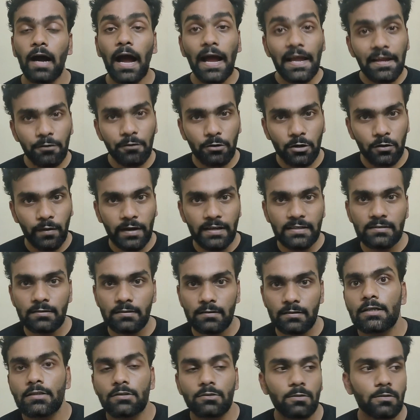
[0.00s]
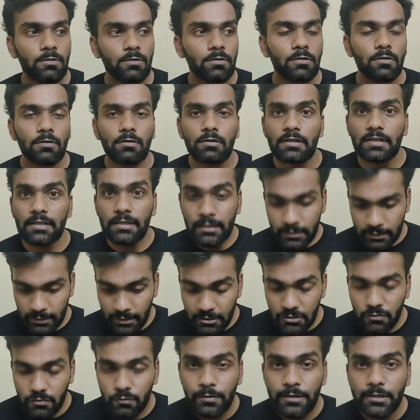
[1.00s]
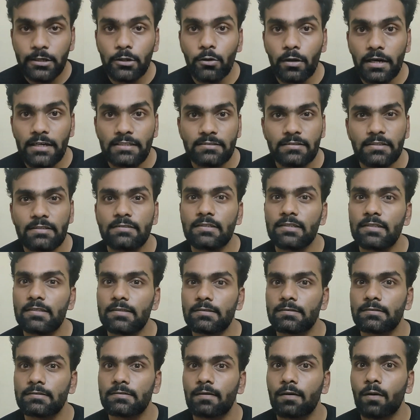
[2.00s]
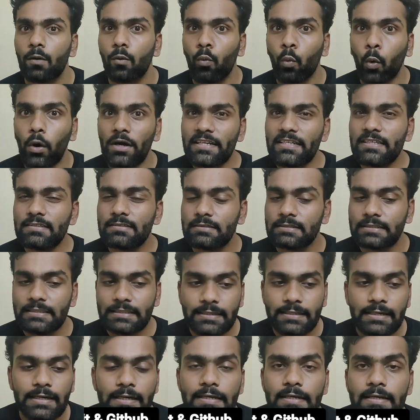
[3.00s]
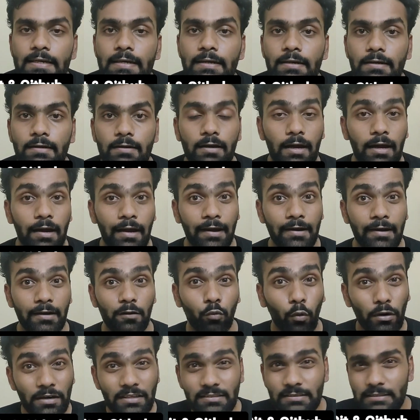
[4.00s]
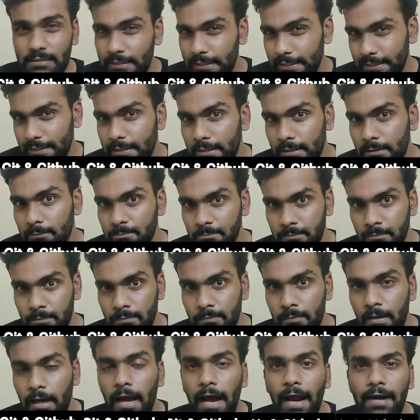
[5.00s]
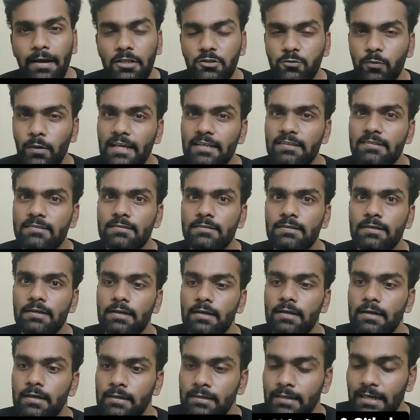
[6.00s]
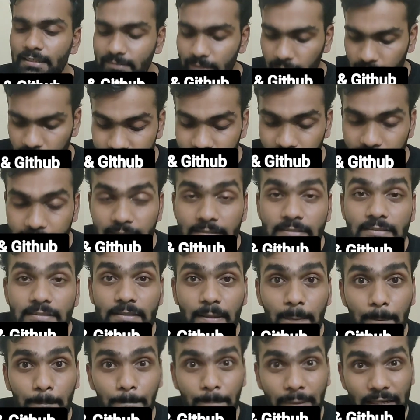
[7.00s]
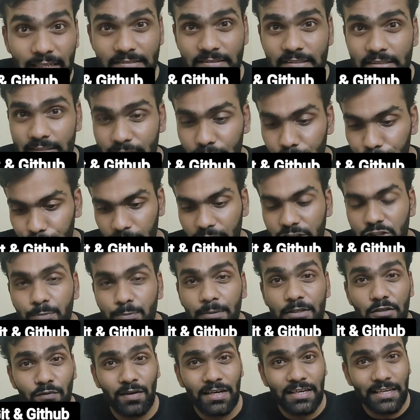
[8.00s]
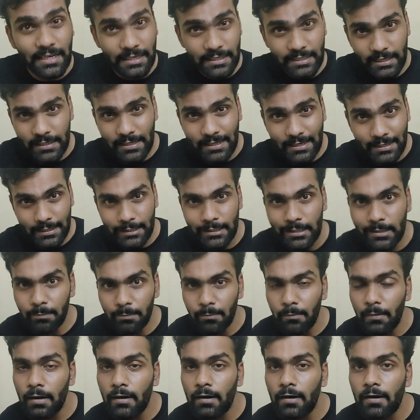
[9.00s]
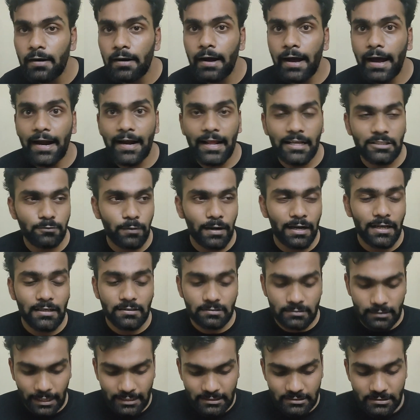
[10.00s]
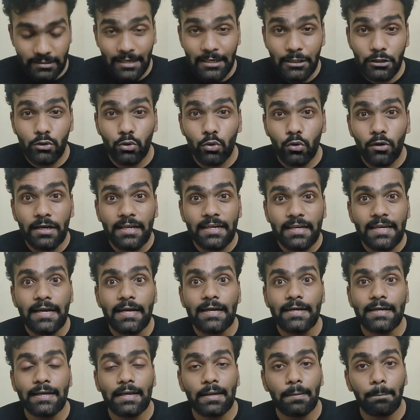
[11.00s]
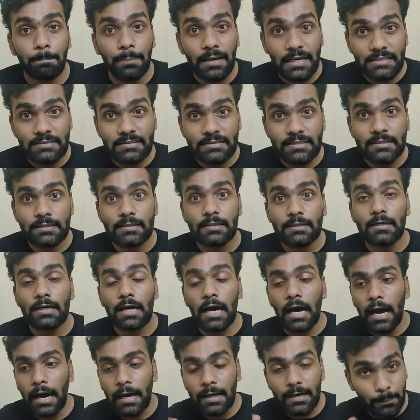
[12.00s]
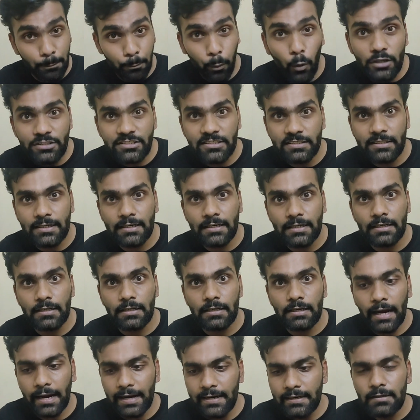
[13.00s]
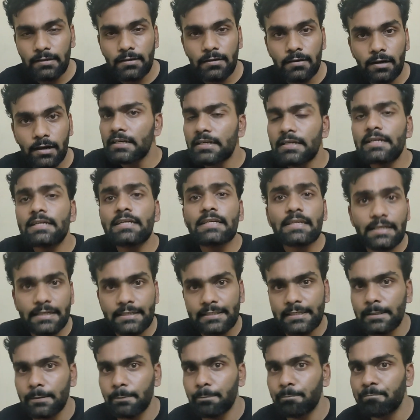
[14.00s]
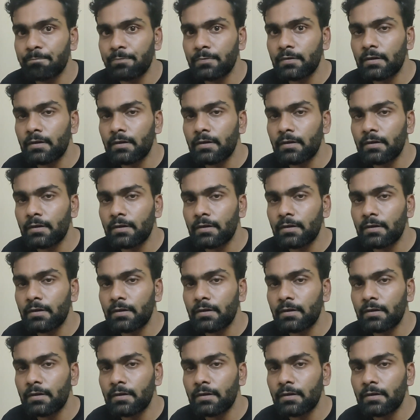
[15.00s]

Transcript: Hi everyone. So in this video let's discuss what is Git and what is GitHub, and as well as let's understand the basic difference between Git and GitHub, and as well as let's try to create a basic repository right in GitHub.